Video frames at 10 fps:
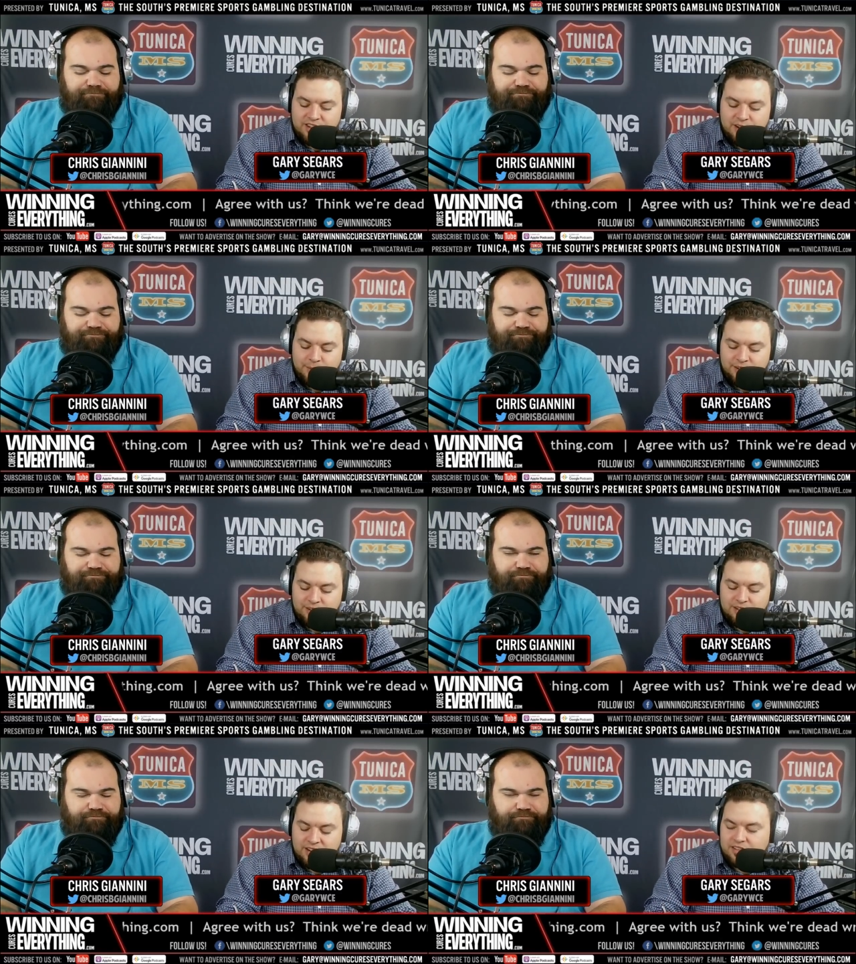Speaker 1: game
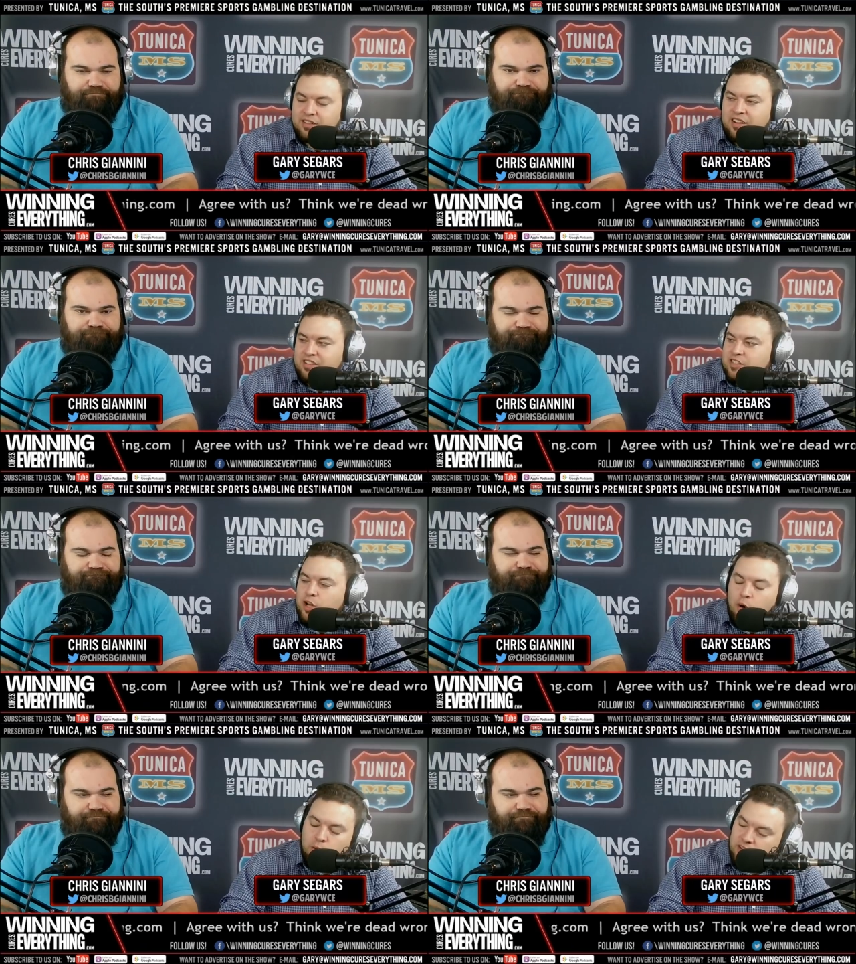here, I could I could
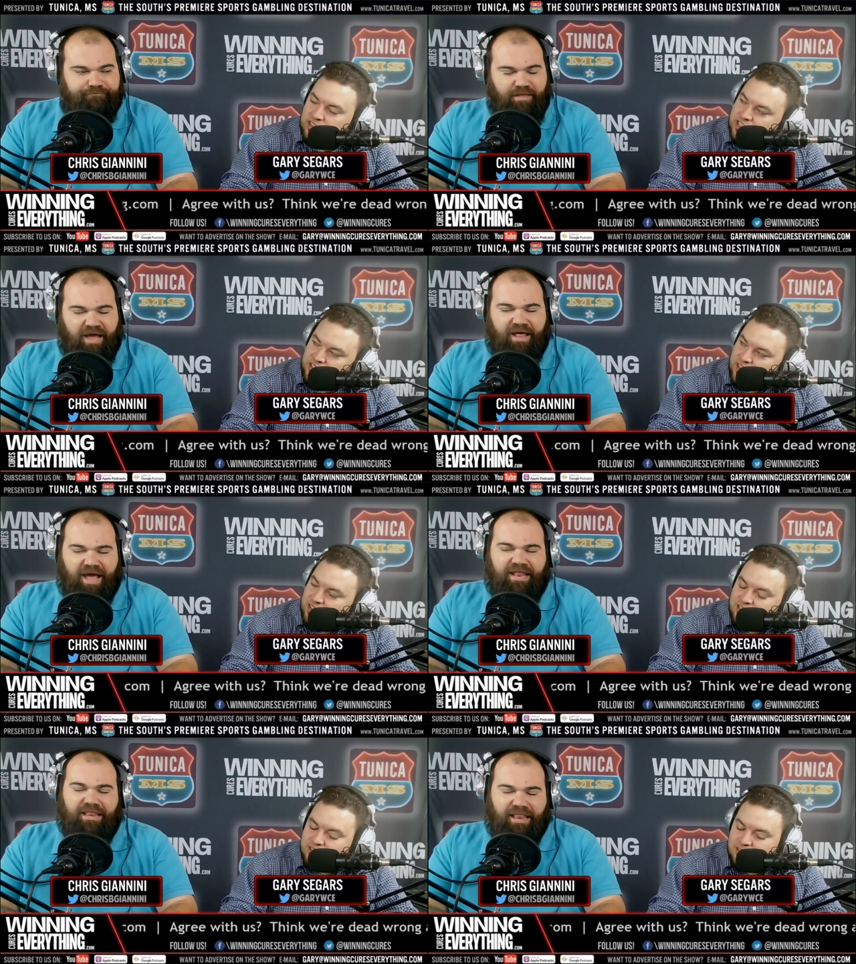totally see.
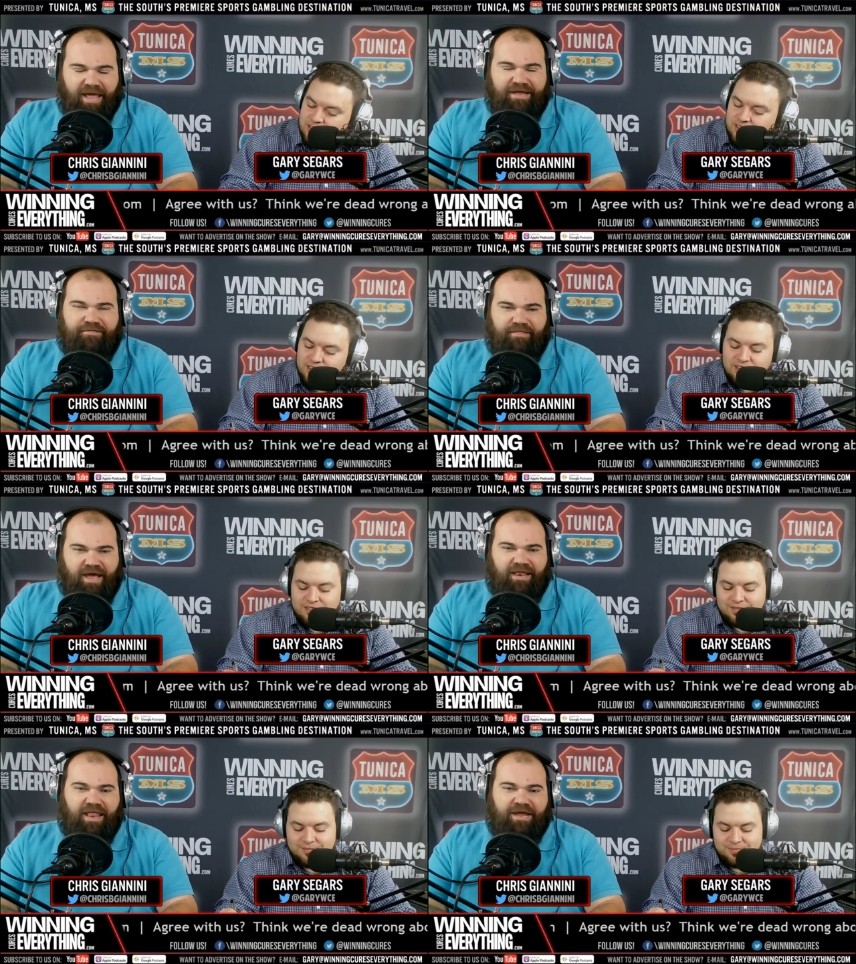
Speaker 2: I, I like
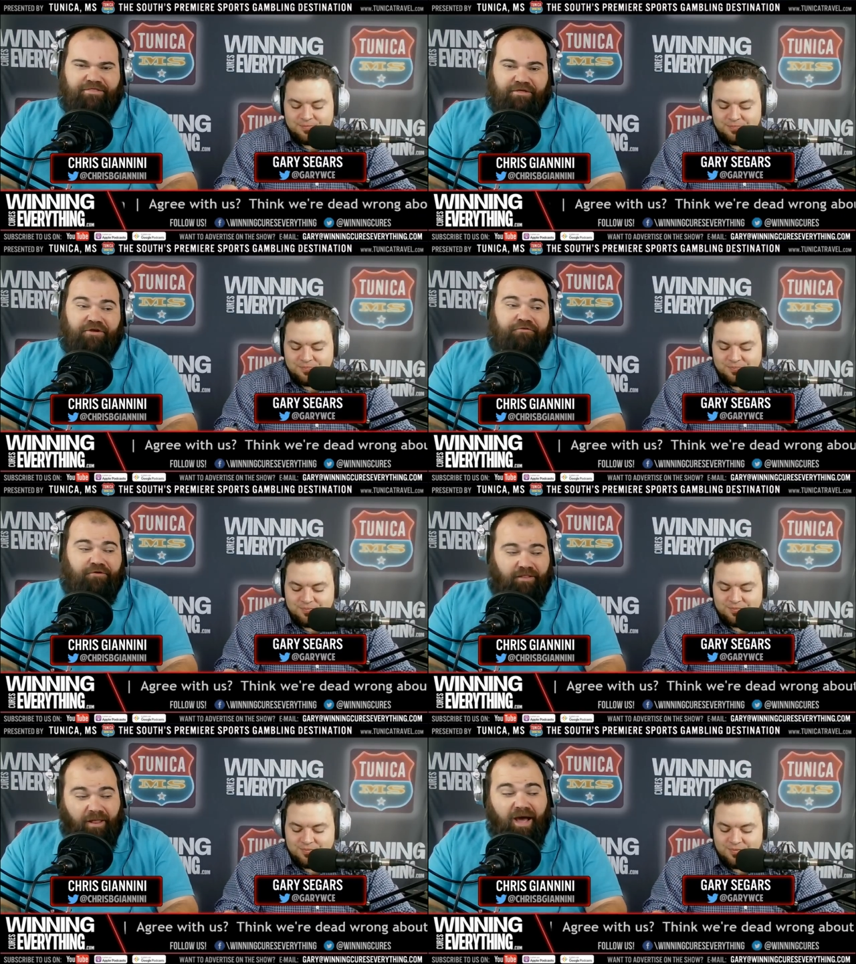I like the
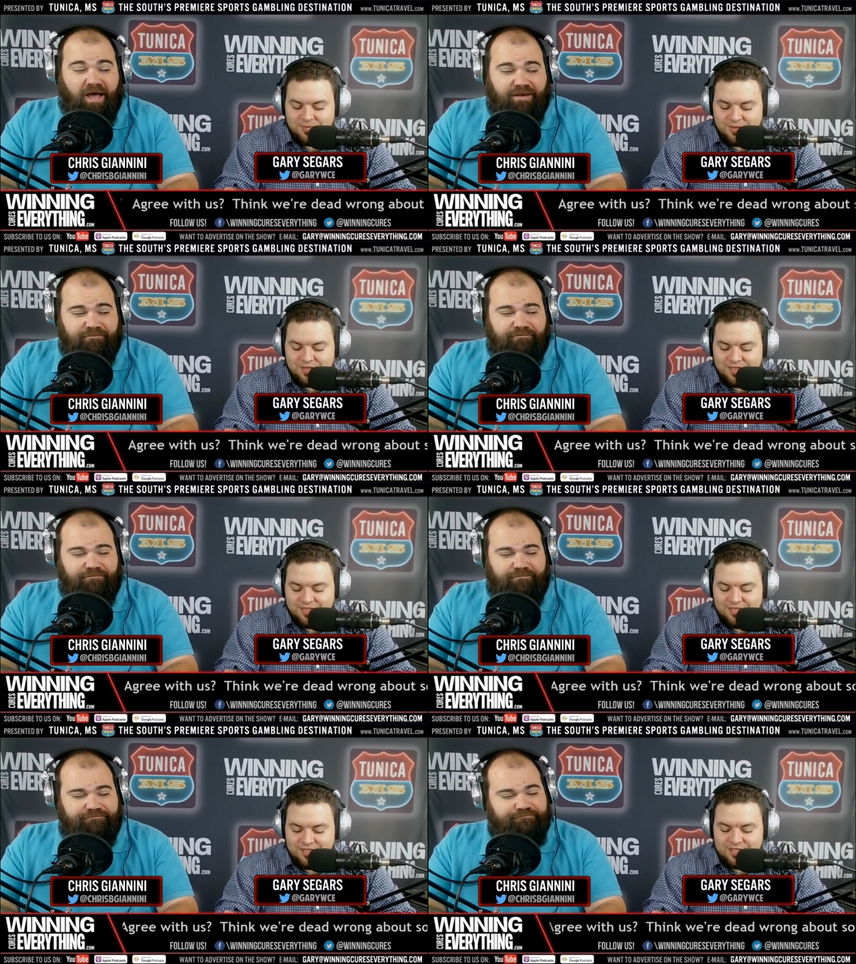under a lot.
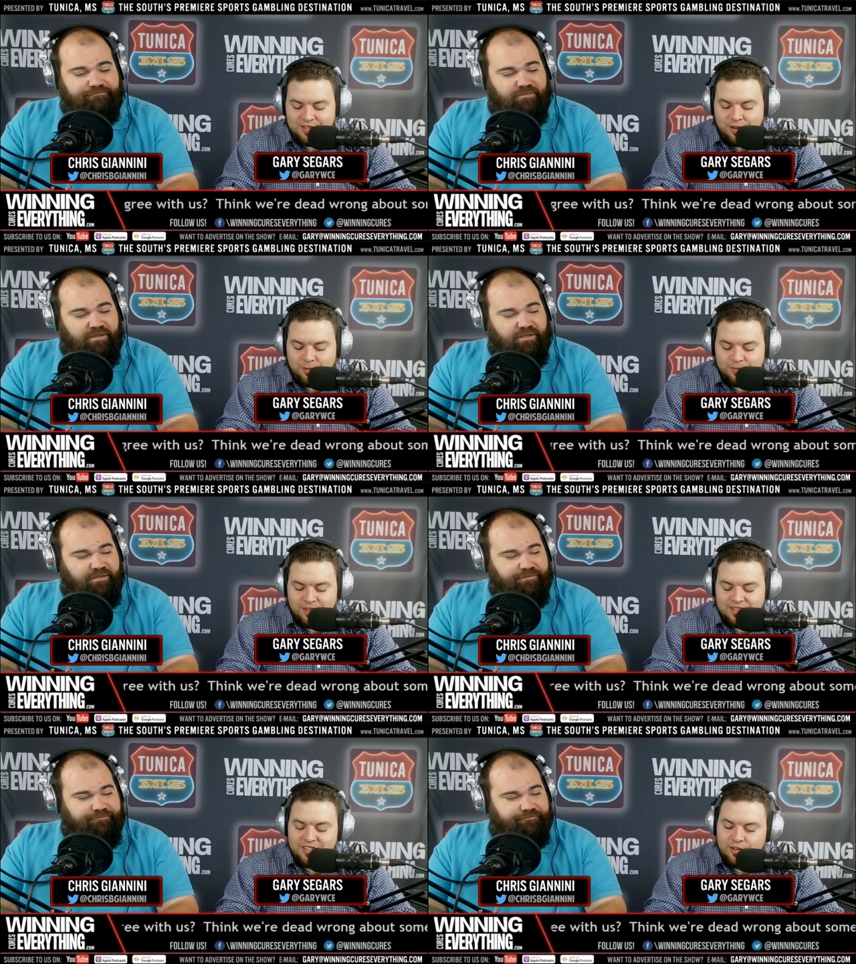
Speaker 1: So,
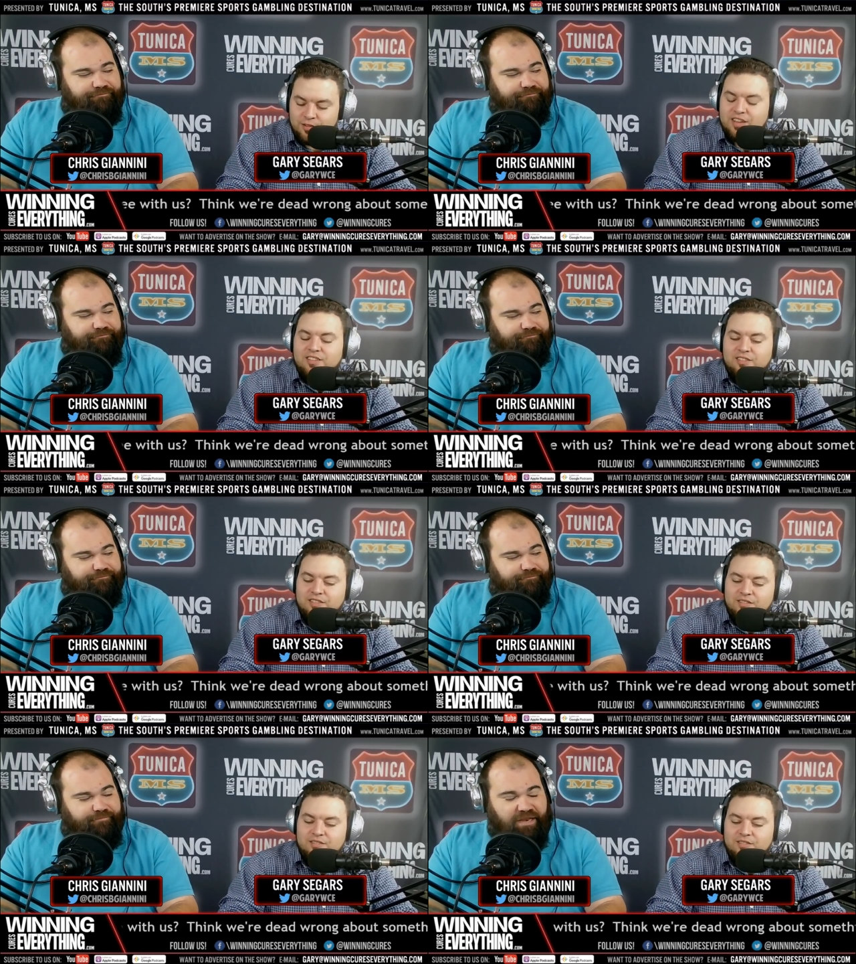it, do you think?
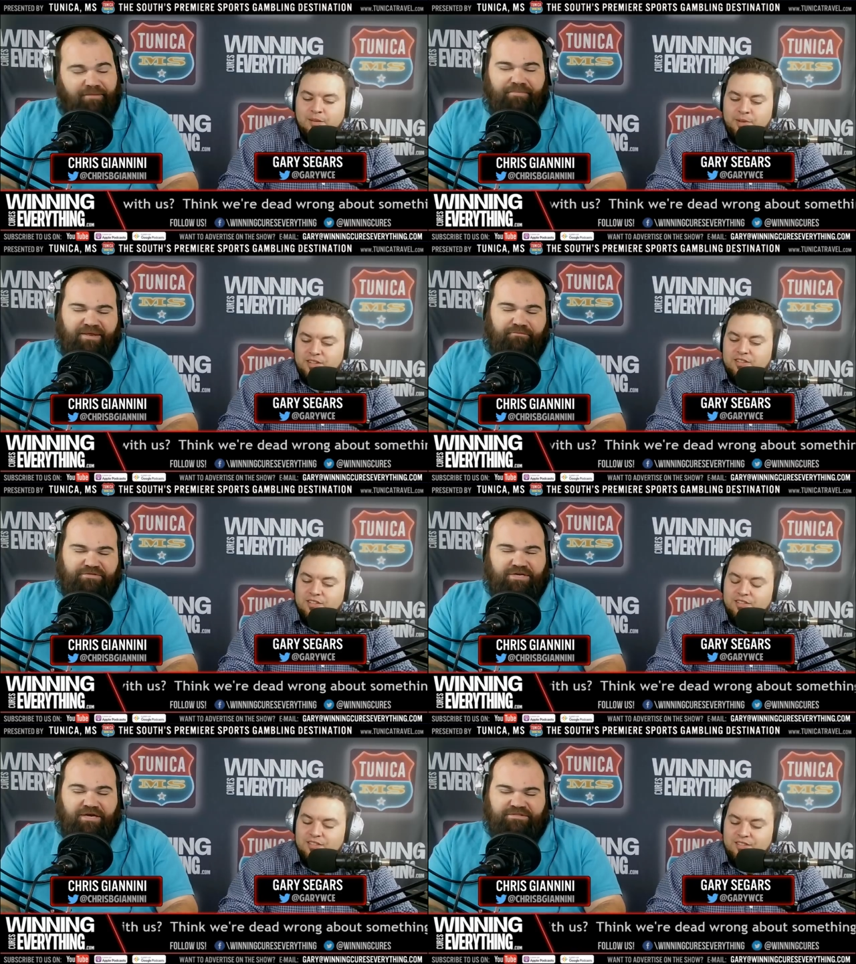And I'm I mean, betting
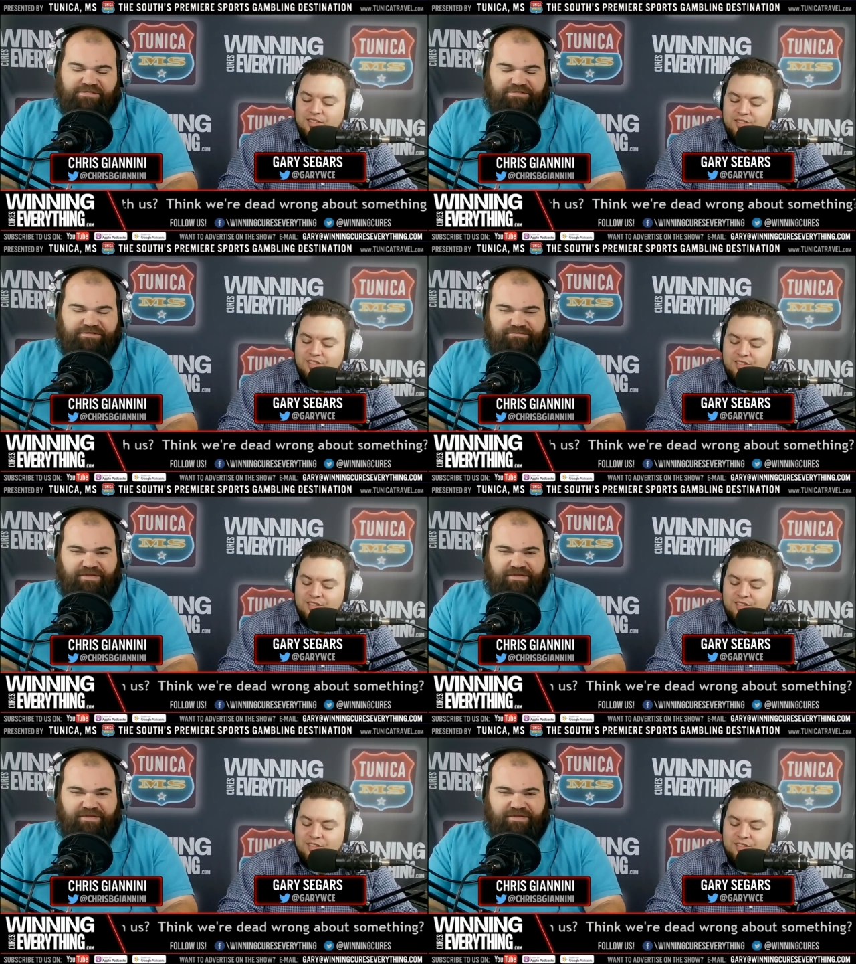
Speaker 2: Wisconsin. Just